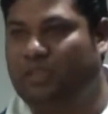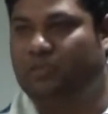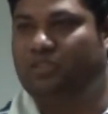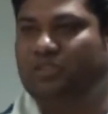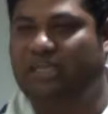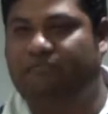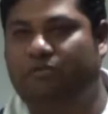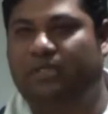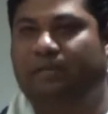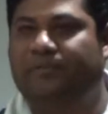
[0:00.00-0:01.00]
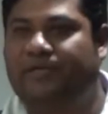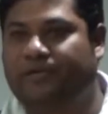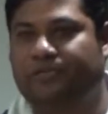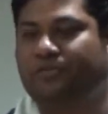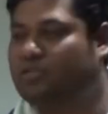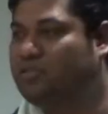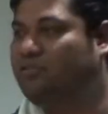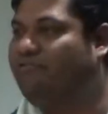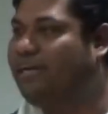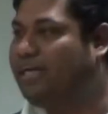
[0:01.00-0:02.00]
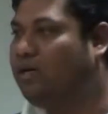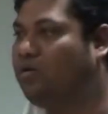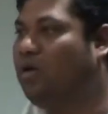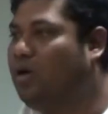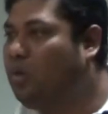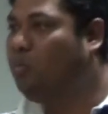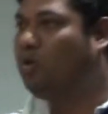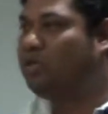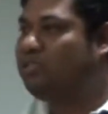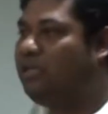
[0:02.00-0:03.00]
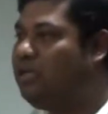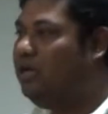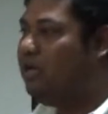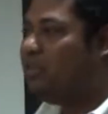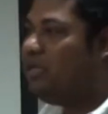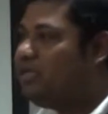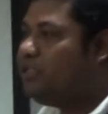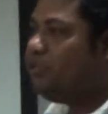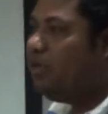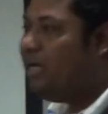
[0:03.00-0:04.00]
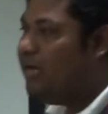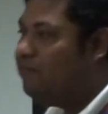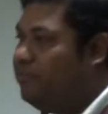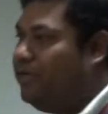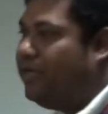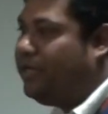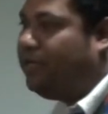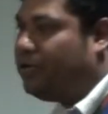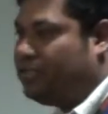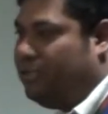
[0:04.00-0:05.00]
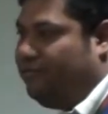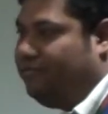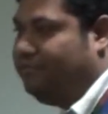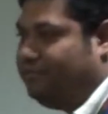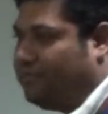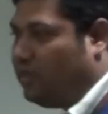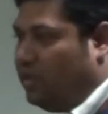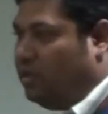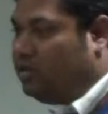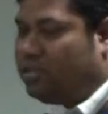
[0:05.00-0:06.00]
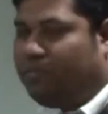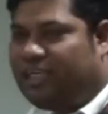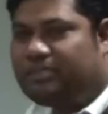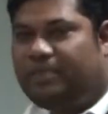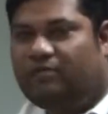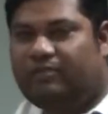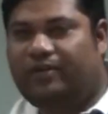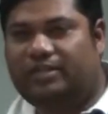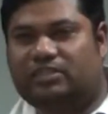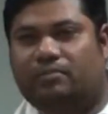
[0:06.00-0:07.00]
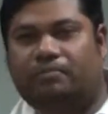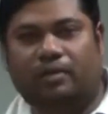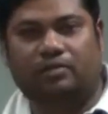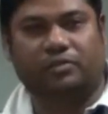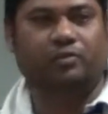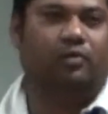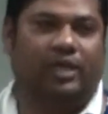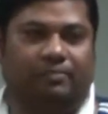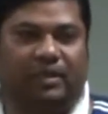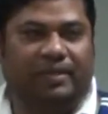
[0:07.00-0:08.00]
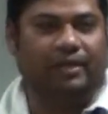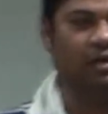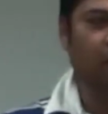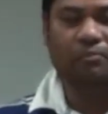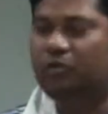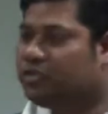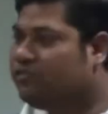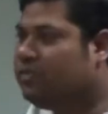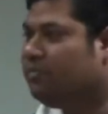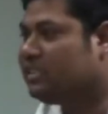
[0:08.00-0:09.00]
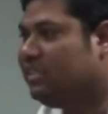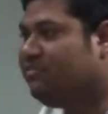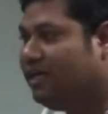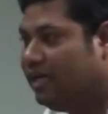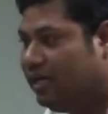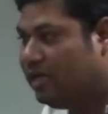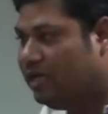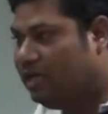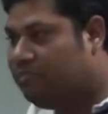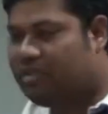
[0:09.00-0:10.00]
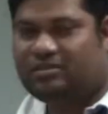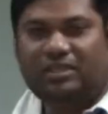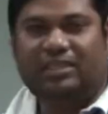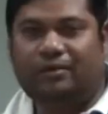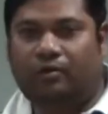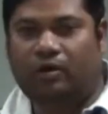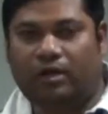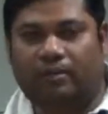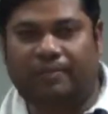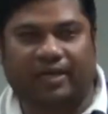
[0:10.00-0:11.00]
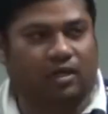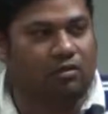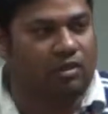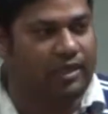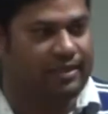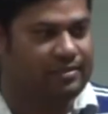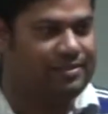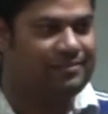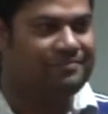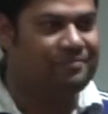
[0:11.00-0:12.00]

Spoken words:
You just have to tap in your resources and find out what is it that you have in yourself. This reminds me of a very simple story. Maybe most of you must have heard. There's nothing wrong in repeating good things.